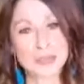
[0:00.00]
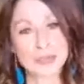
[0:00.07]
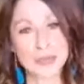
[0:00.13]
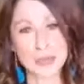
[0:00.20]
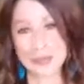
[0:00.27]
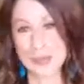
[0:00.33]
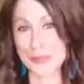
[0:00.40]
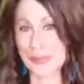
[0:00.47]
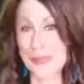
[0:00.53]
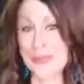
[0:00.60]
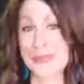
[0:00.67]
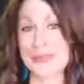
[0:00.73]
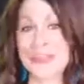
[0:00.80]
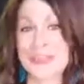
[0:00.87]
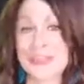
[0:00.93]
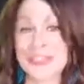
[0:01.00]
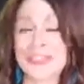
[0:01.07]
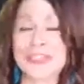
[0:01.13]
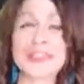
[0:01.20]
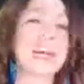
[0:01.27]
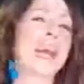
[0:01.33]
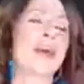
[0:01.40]
polls, what we're doing
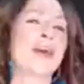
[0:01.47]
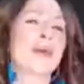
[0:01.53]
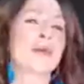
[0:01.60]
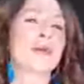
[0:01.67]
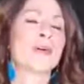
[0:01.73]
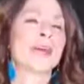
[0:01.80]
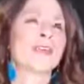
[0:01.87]
here now.